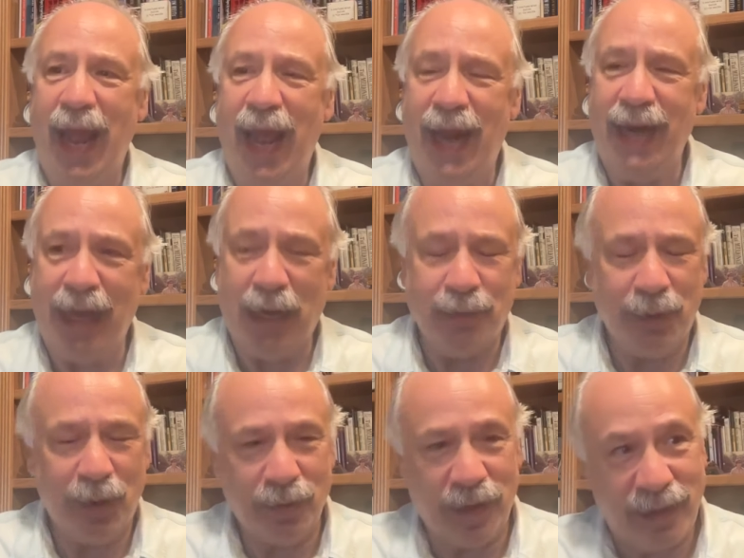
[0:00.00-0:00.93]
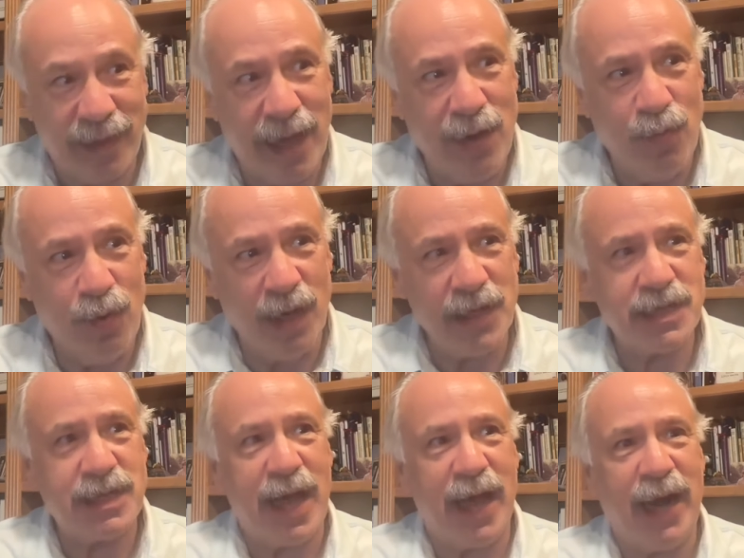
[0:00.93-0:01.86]
And Elmo, the thing
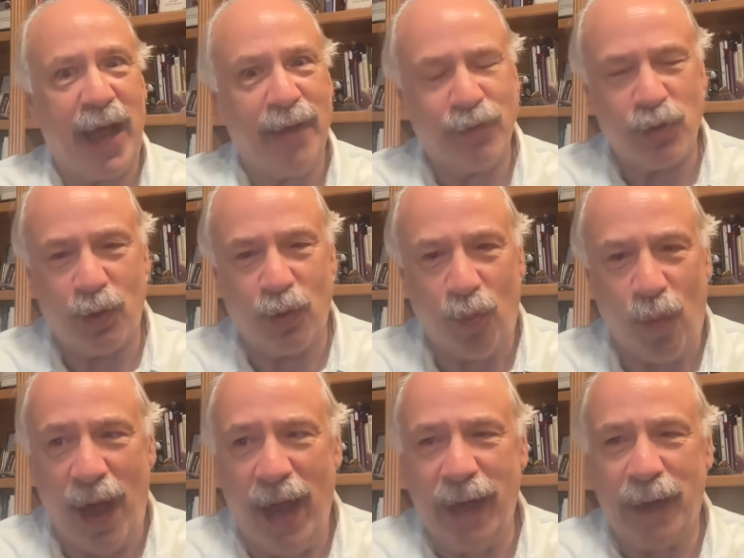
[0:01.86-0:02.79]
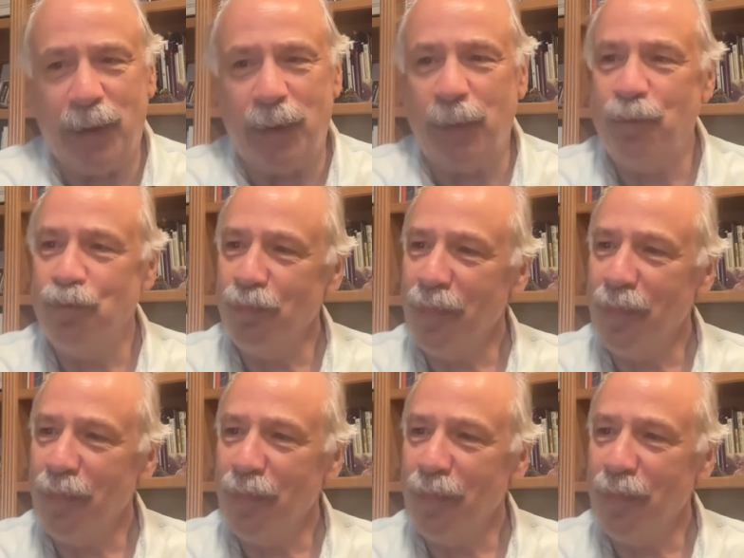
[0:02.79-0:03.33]
was that after a while,